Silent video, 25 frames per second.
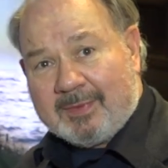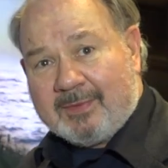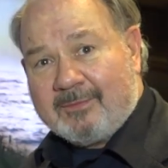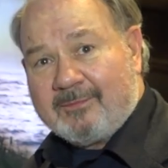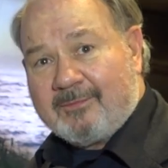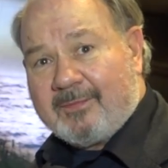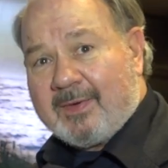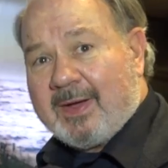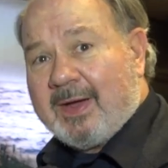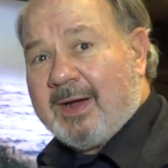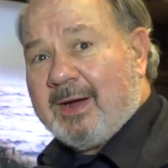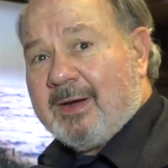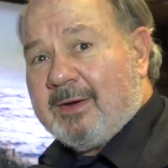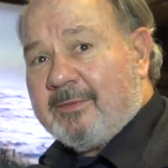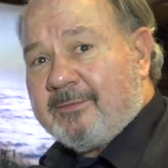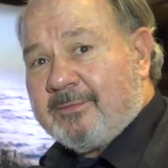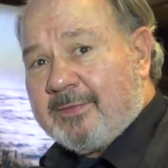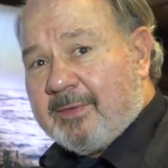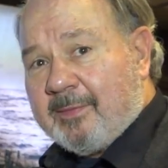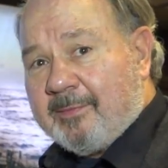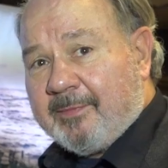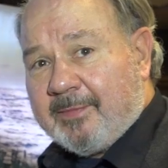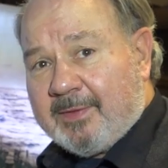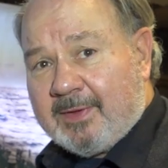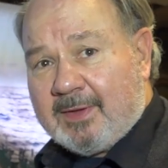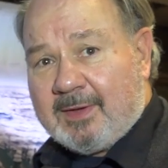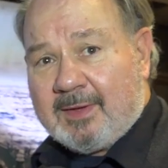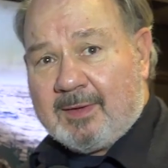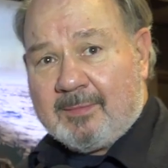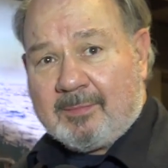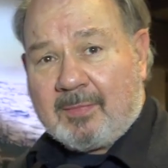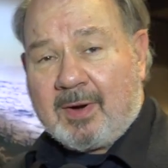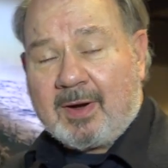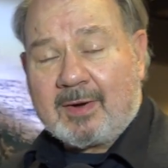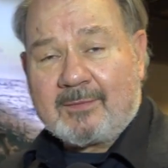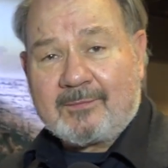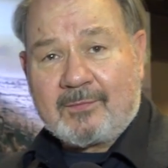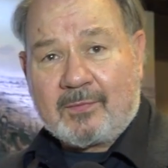been fired from the
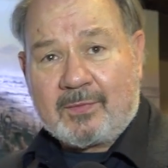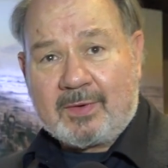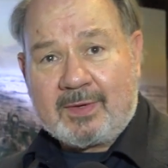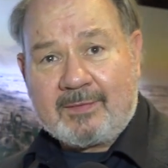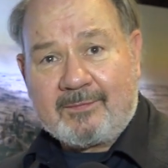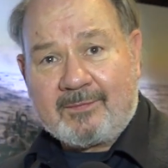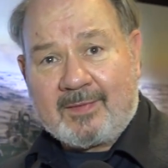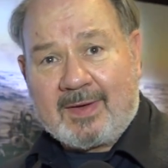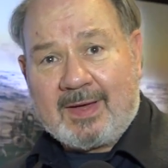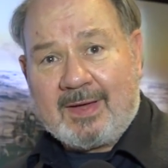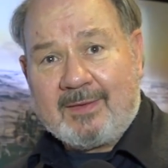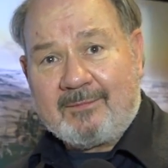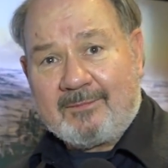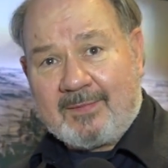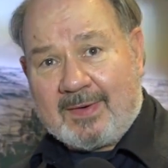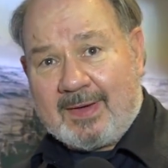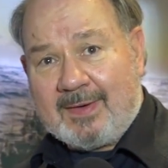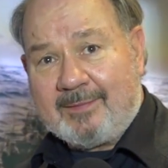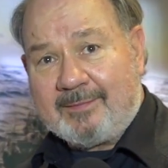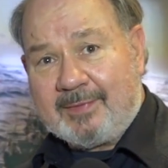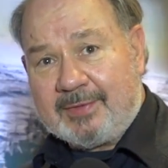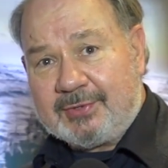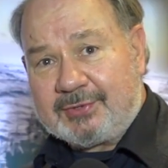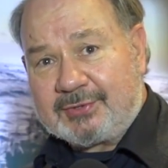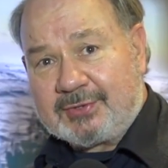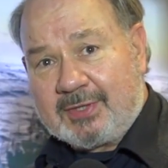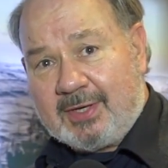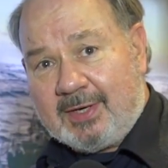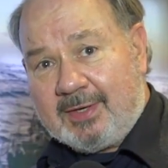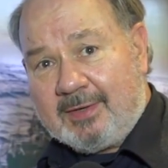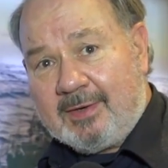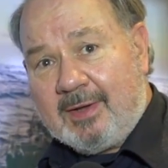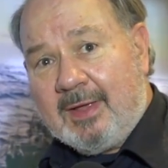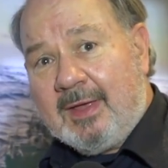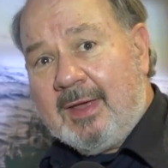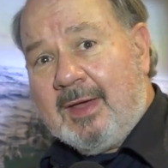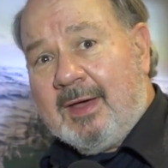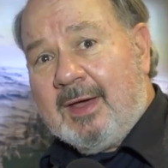Mark forty-five five inch
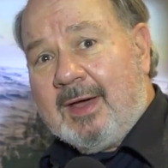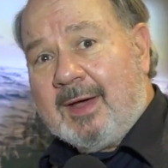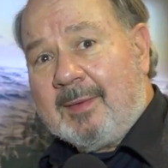gun